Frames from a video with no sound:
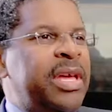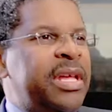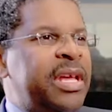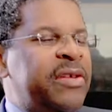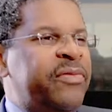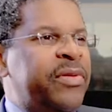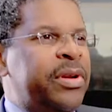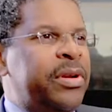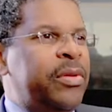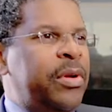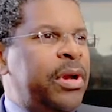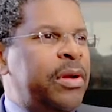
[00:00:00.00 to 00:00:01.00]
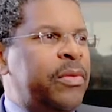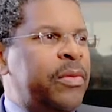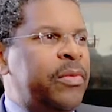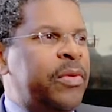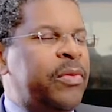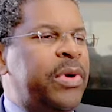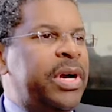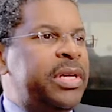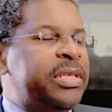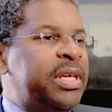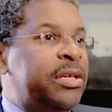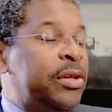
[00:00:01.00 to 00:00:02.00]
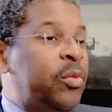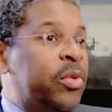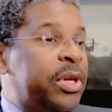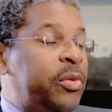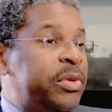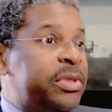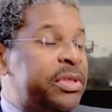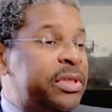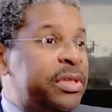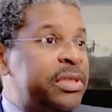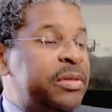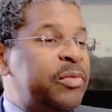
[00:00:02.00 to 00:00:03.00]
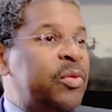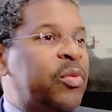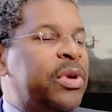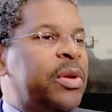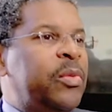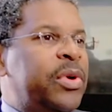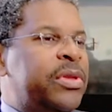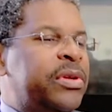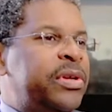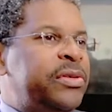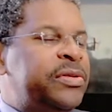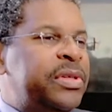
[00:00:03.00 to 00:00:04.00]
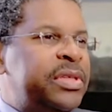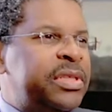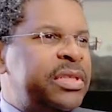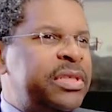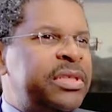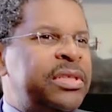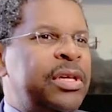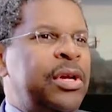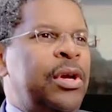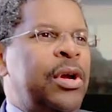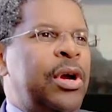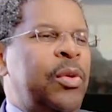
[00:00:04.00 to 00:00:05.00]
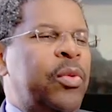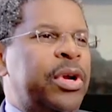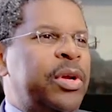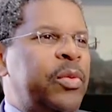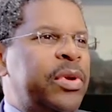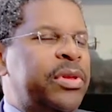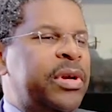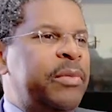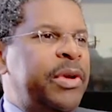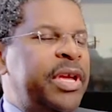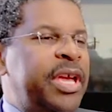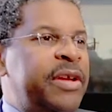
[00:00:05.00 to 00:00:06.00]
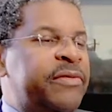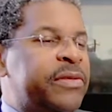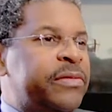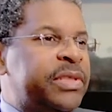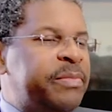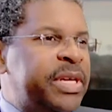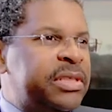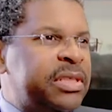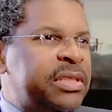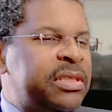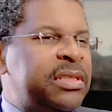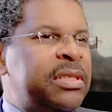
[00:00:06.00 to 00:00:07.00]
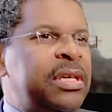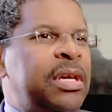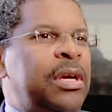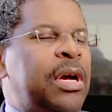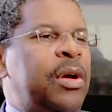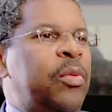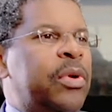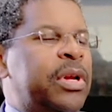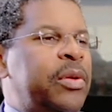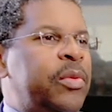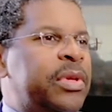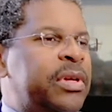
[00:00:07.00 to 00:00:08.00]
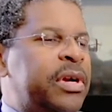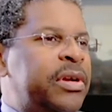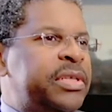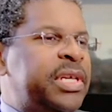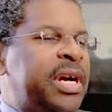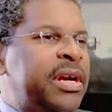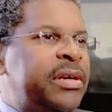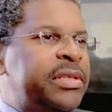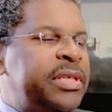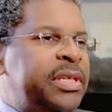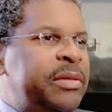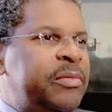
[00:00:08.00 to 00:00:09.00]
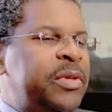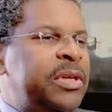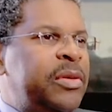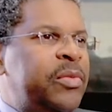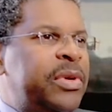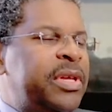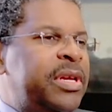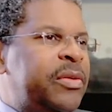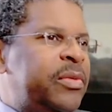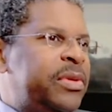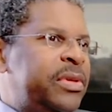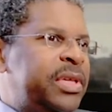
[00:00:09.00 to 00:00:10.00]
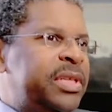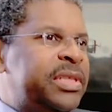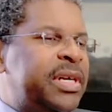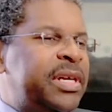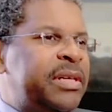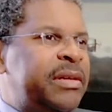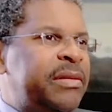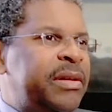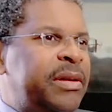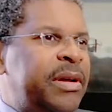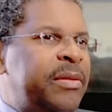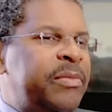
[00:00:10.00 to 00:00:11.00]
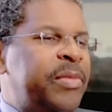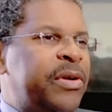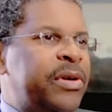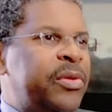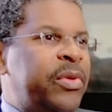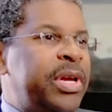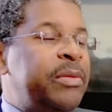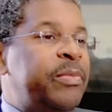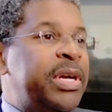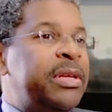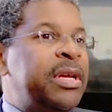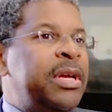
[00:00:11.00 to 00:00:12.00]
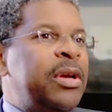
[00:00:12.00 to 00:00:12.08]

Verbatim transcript: That effort uh, requires not only working with the surgeon, but working with our nutritionist, uh, working with our behavioral specialists, uh, working with our entire team. We're there with you the entire uh, part of the way, but